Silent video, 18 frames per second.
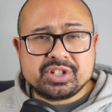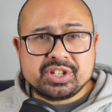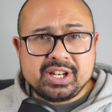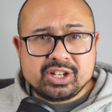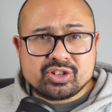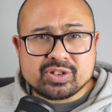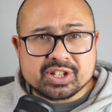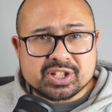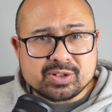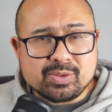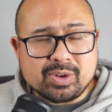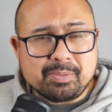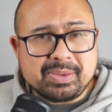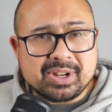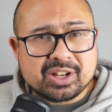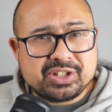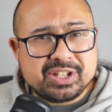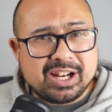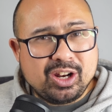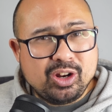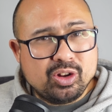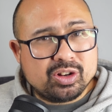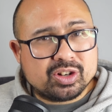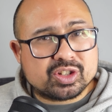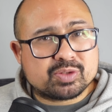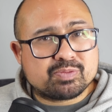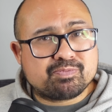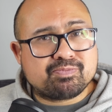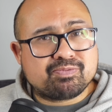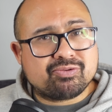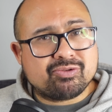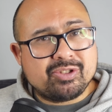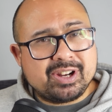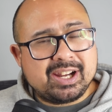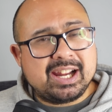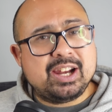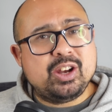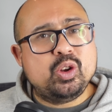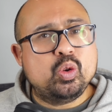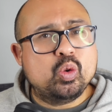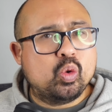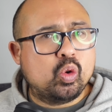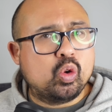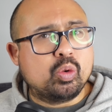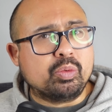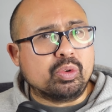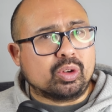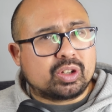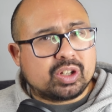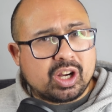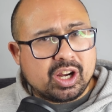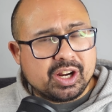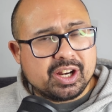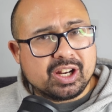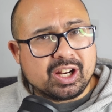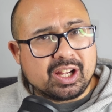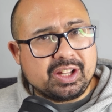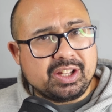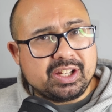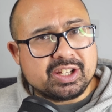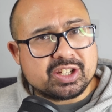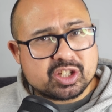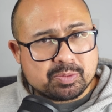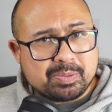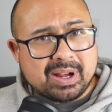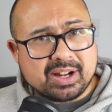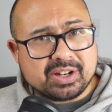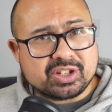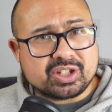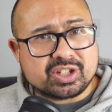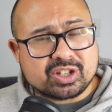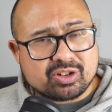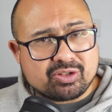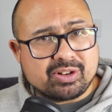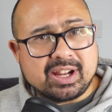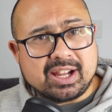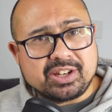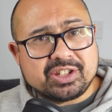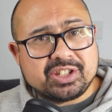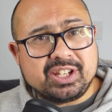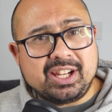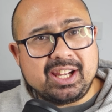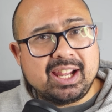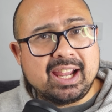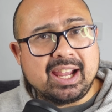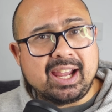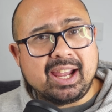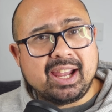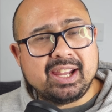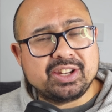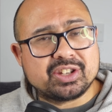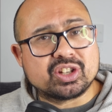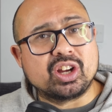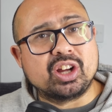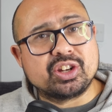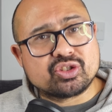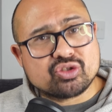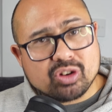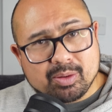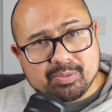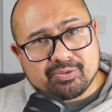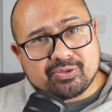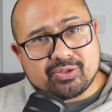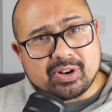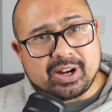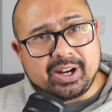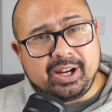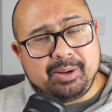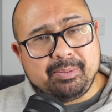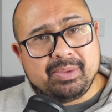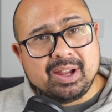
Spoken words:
an interesting one because it looks pretty normal, kind of like the Aspadz Qreate City Air. It's got a drop frame.